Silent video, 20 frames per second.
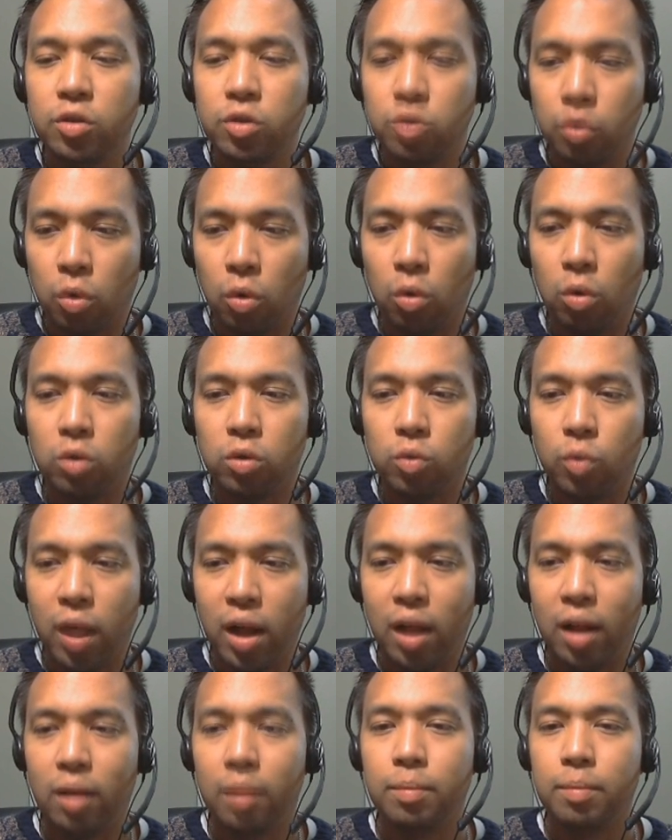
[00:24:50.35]
soul
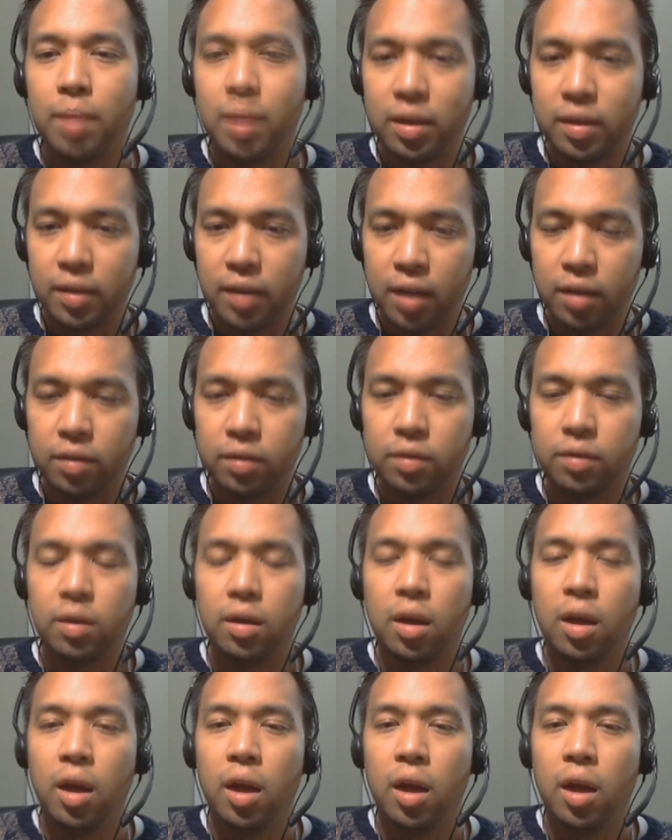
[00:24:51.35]
dwell. Makes sense.